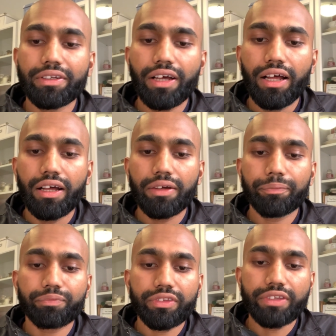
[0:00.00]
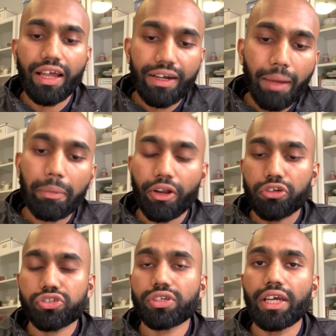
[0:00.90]
Dial it up a
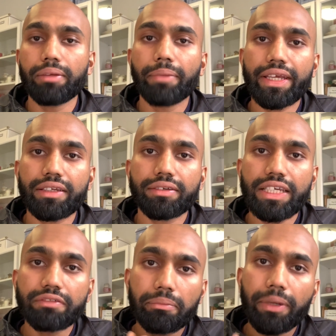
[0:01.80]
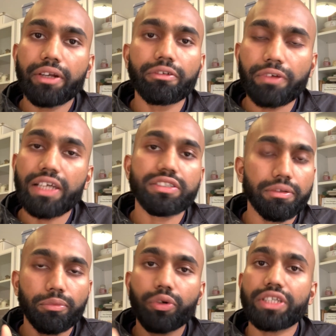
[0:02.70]
notch and make it even better, faster,
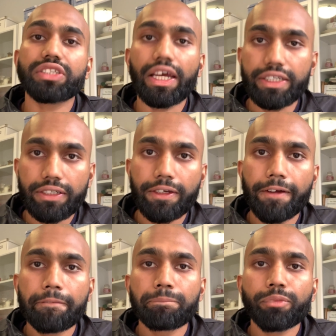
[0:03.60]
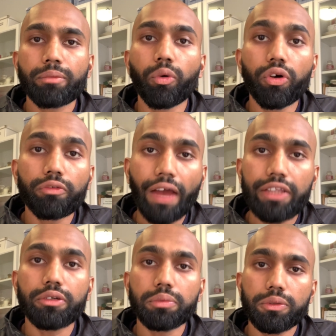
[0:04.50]
more exciting, more
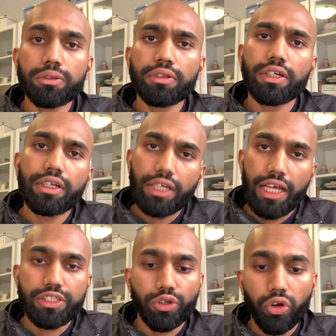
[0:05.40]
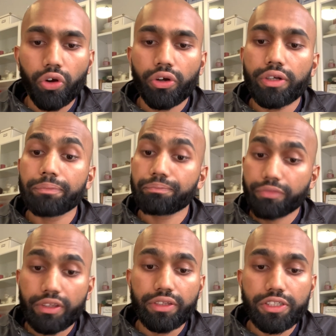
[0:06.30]
valuable as you learn
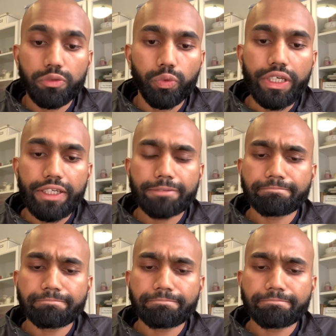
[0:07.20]
this week.